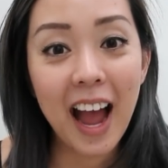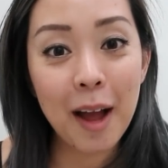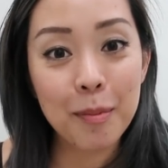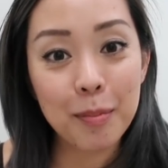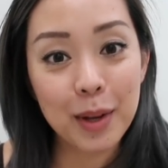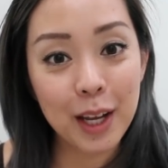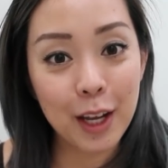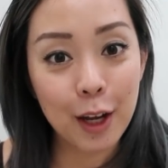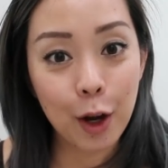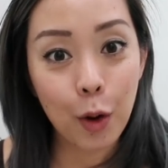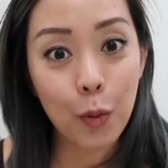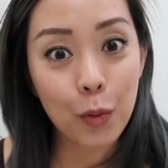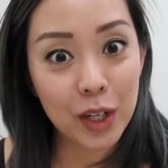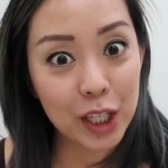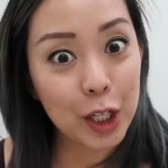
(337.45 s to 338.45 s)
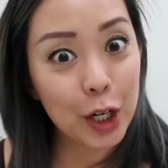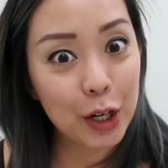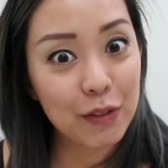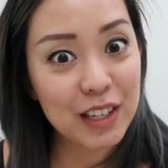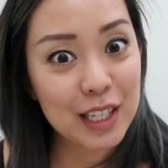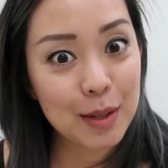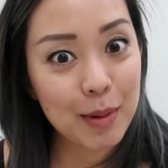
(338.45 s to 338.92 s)
and being really
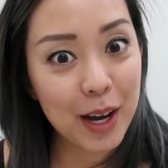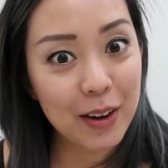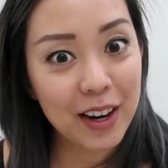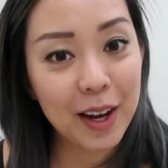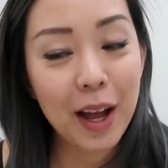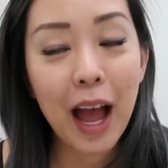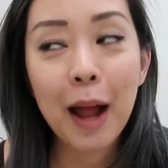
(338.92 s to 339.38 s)
nervous about it.